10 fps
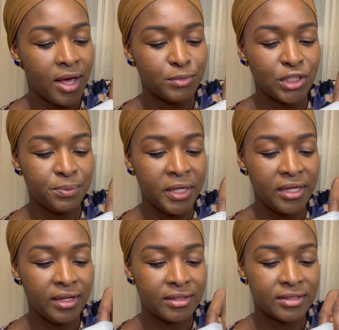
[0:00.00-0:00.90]
I'm just
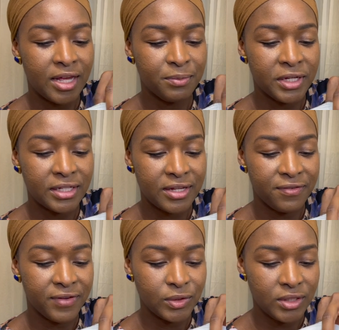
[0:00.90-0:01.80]
peeking inside because I
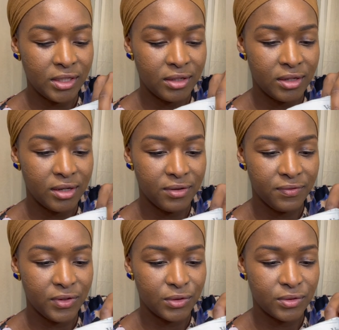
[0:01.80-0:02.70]
felt it and it
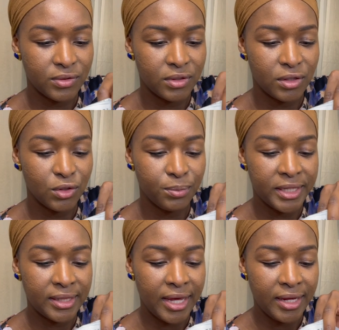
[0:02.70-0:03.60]
feels a little
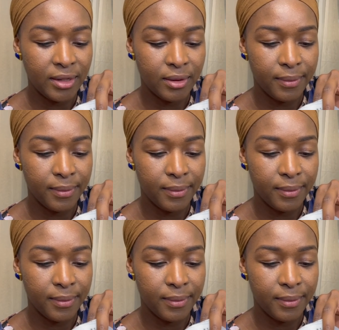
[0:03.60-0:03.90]
bit light,